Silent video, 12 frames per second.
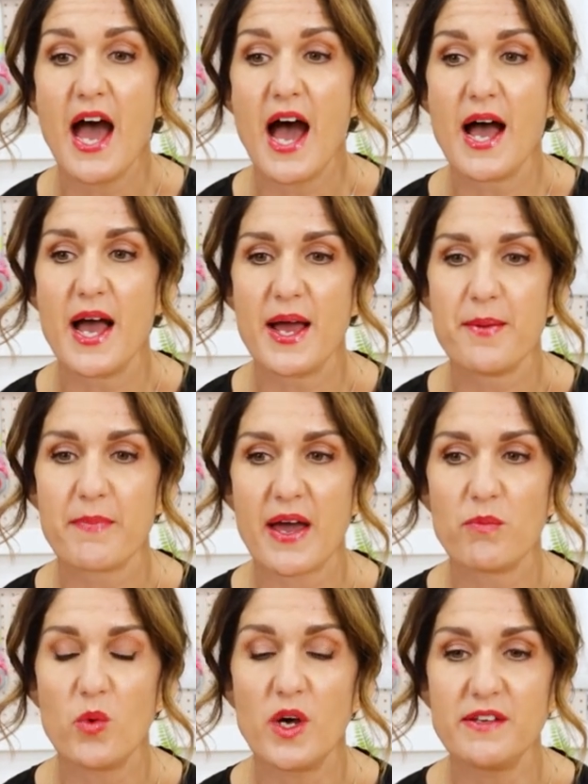Um,
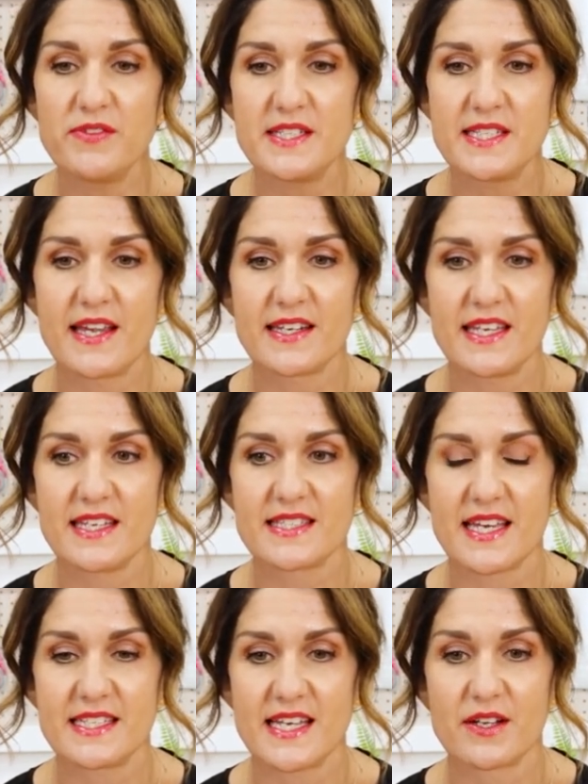and one of the techniques
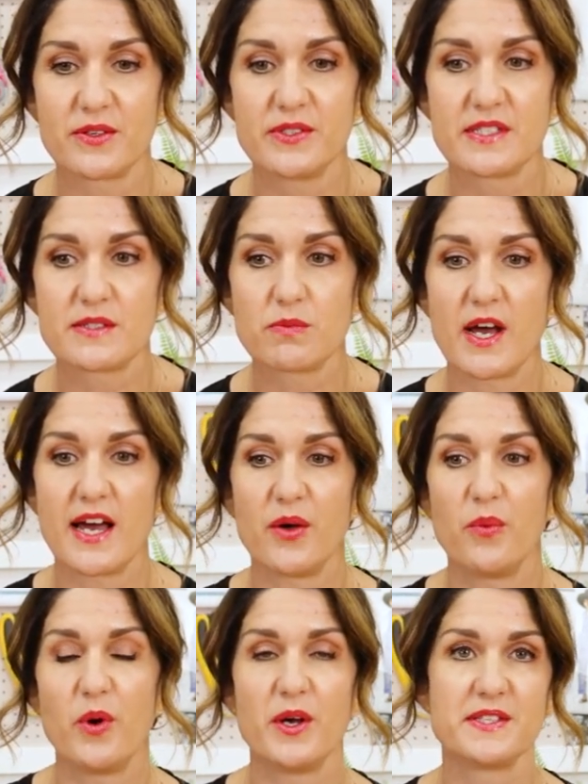they tackled as
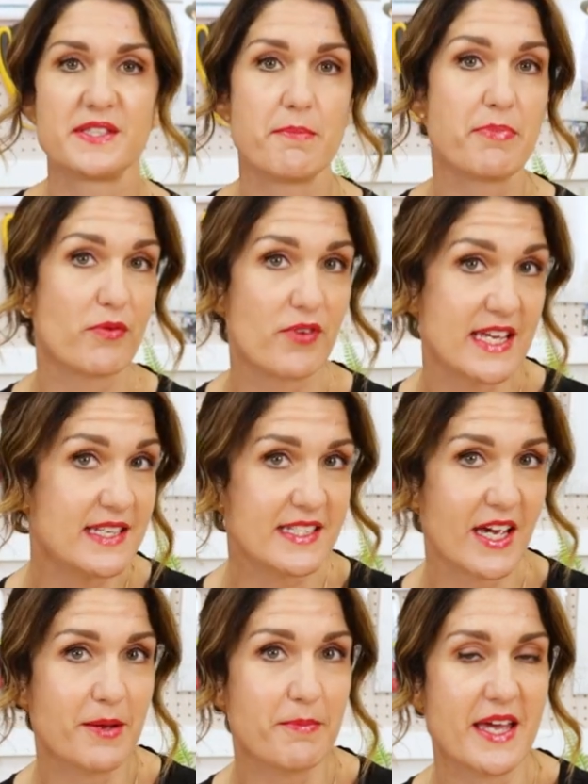well was the
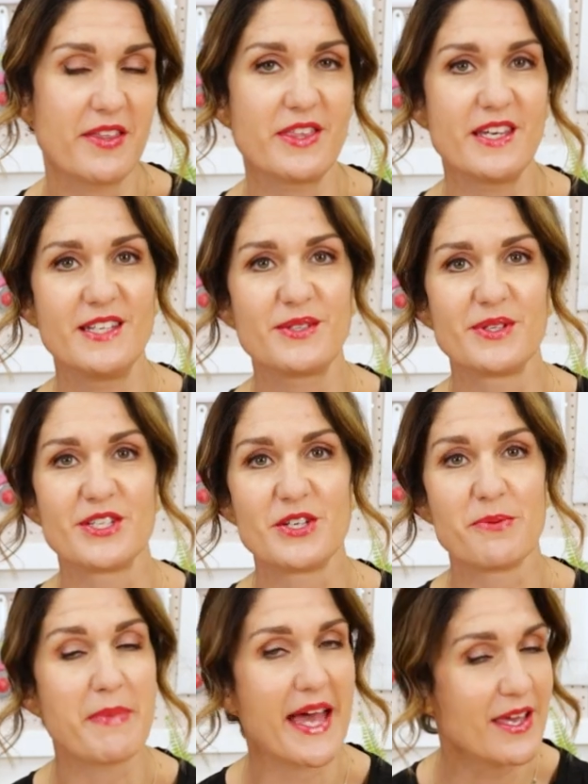burrito method, which
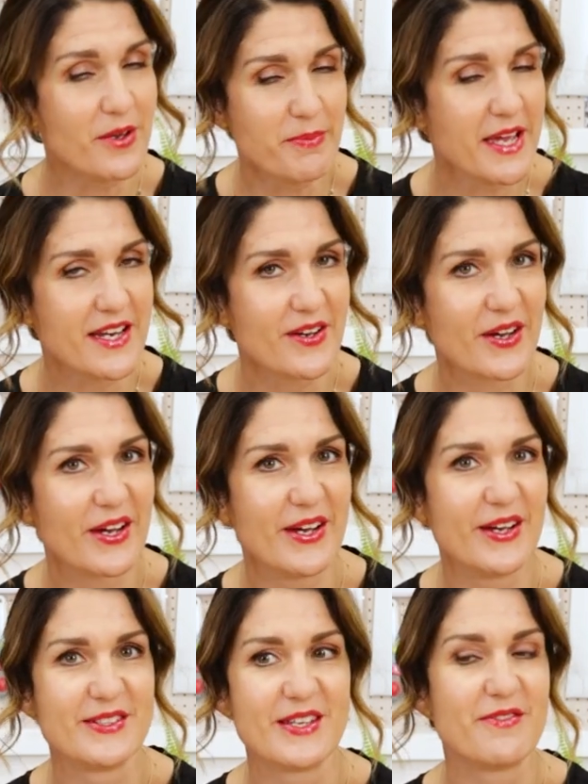you may or may not
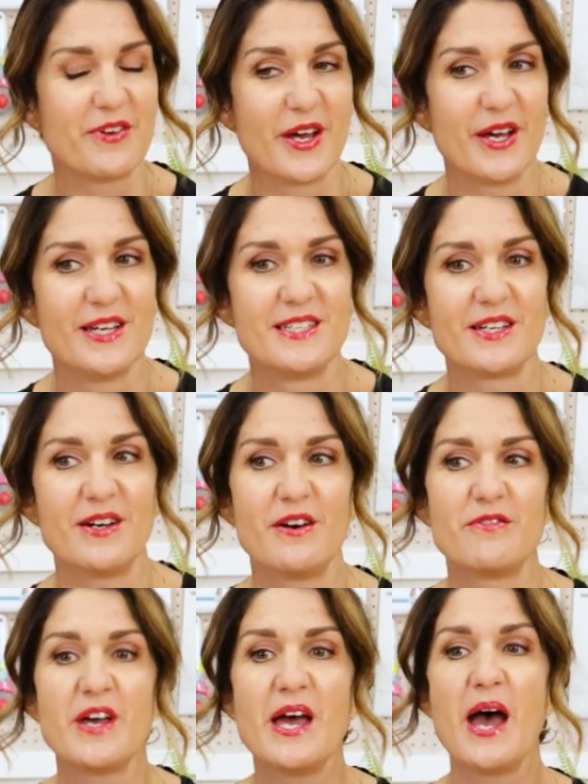heard, have heard
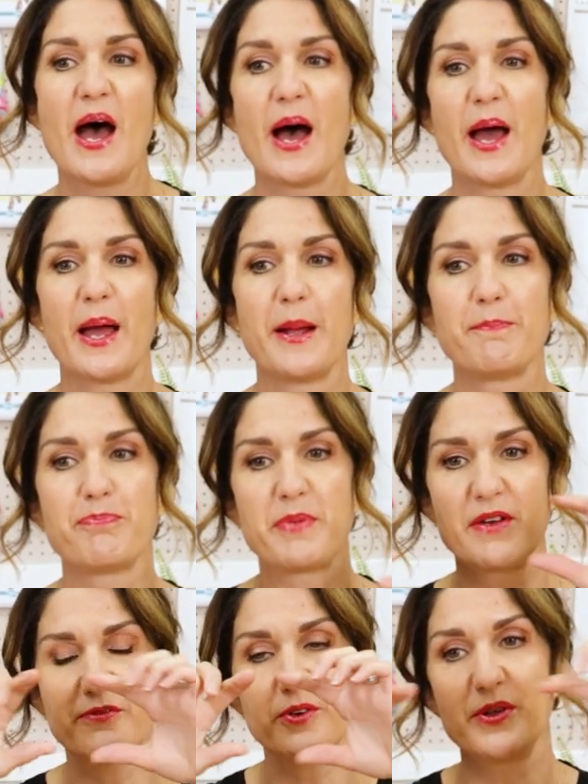of, um,
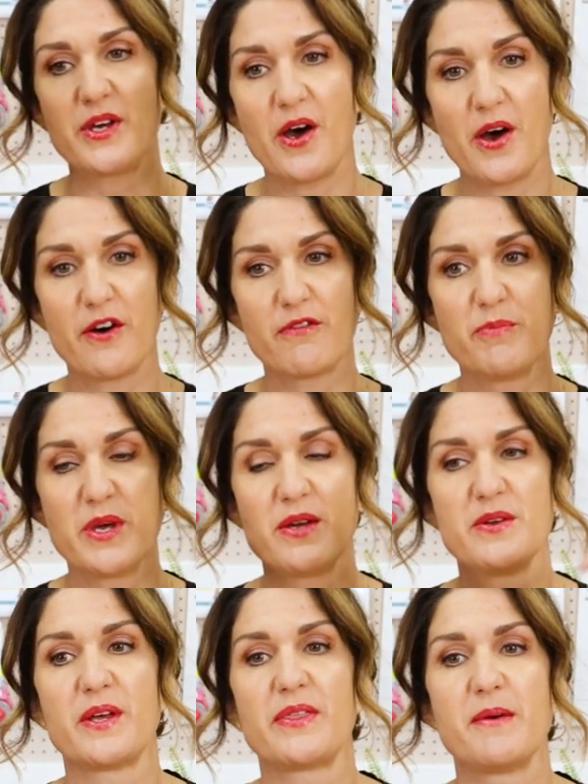but for the half
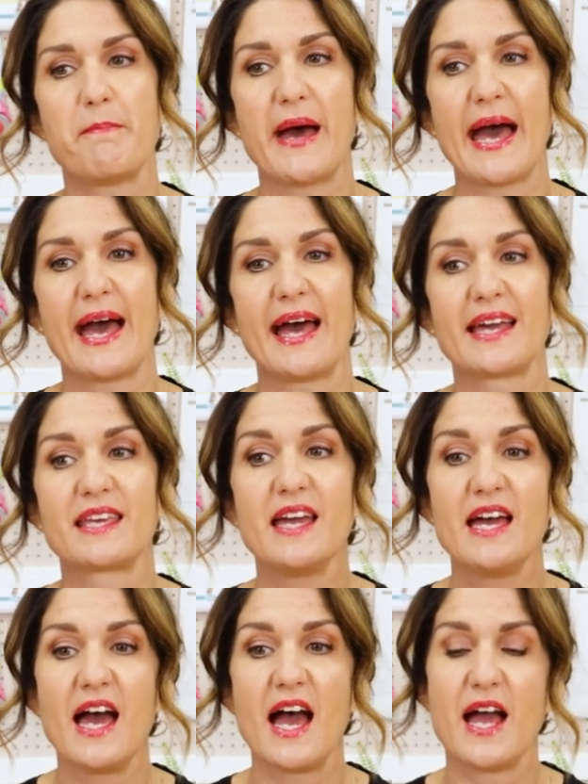moon on the back,
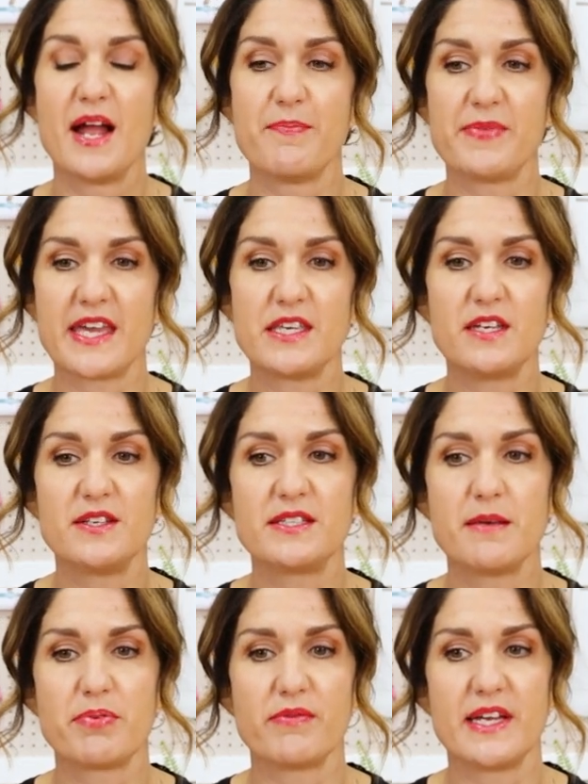um, they use
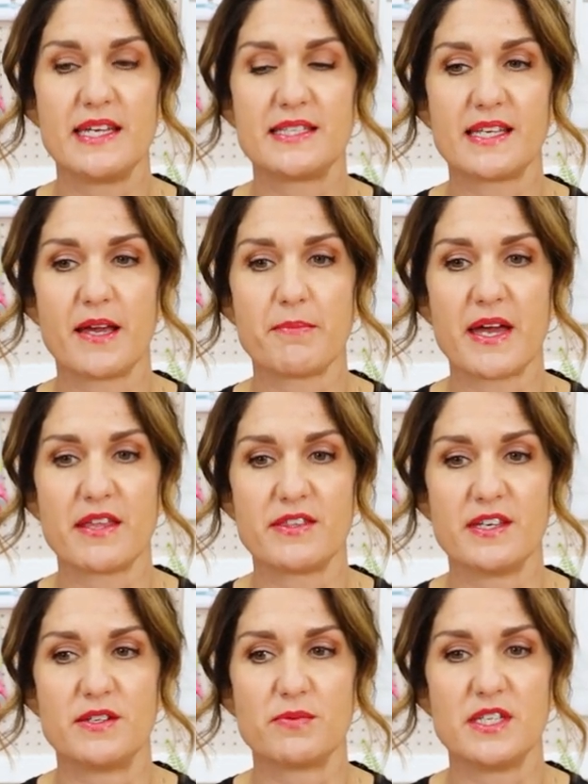the burrito
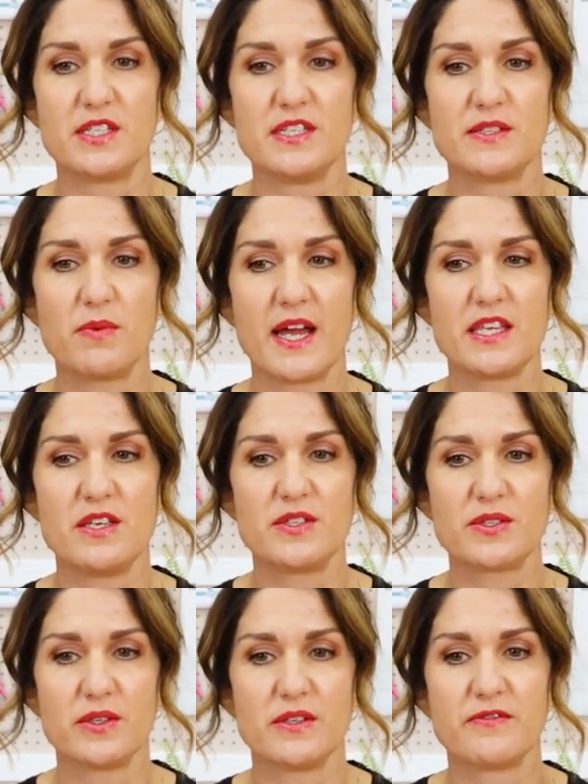method, which is when you
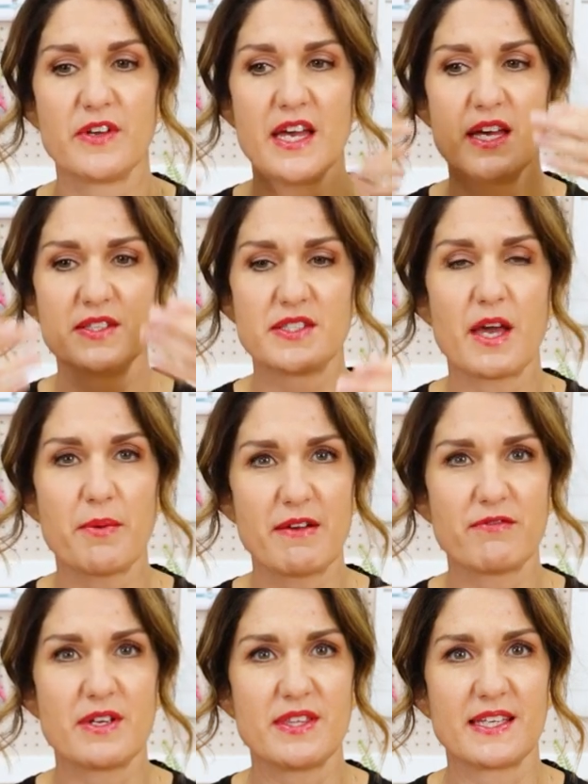sort of sew
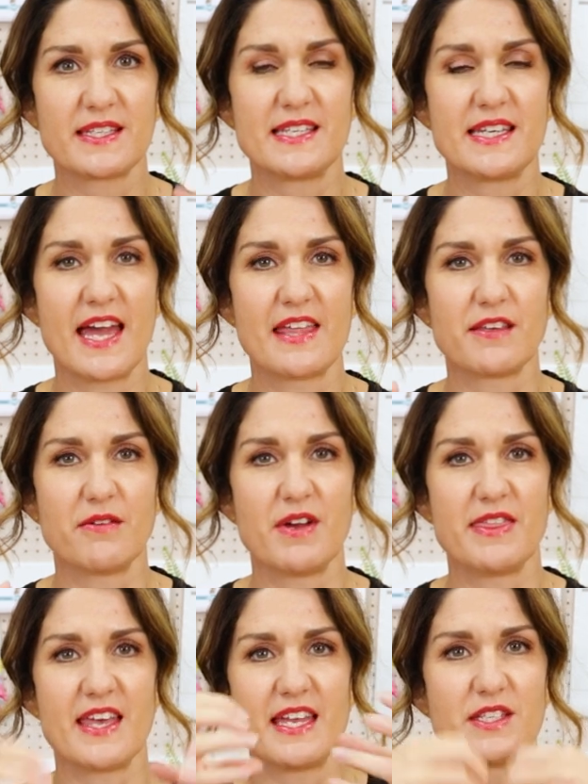everything together
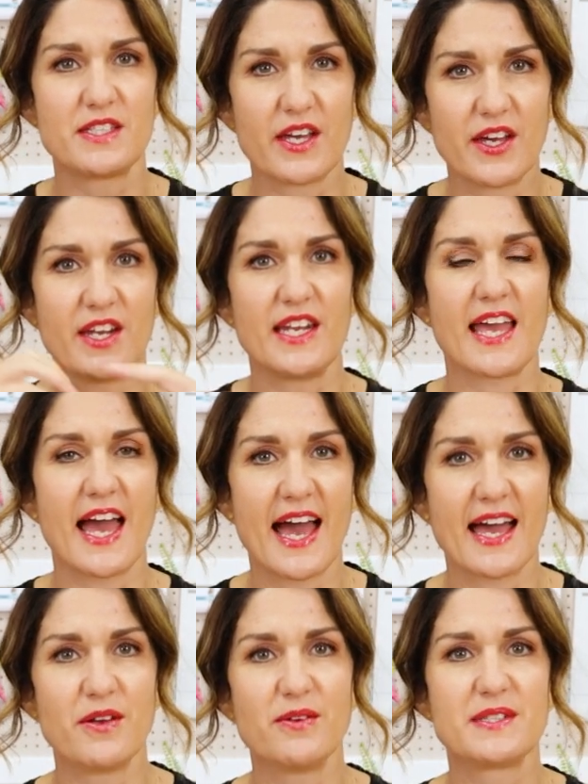and then turn it
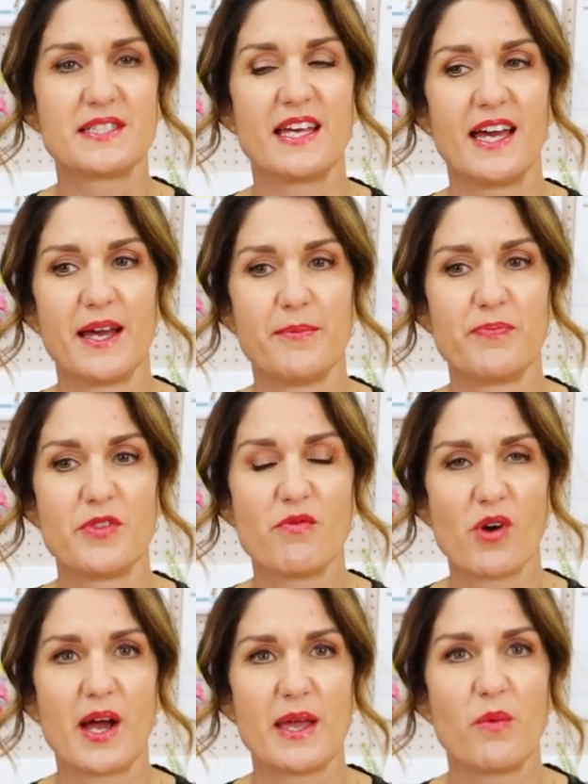out um, the
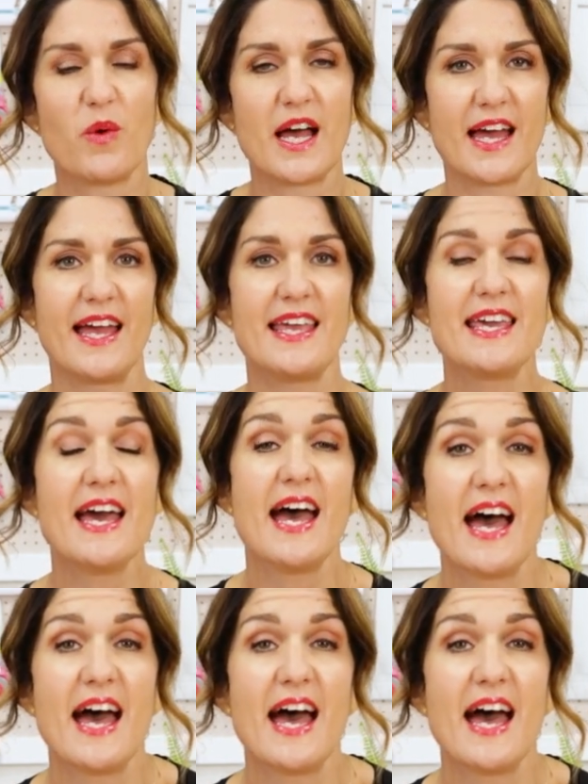right way.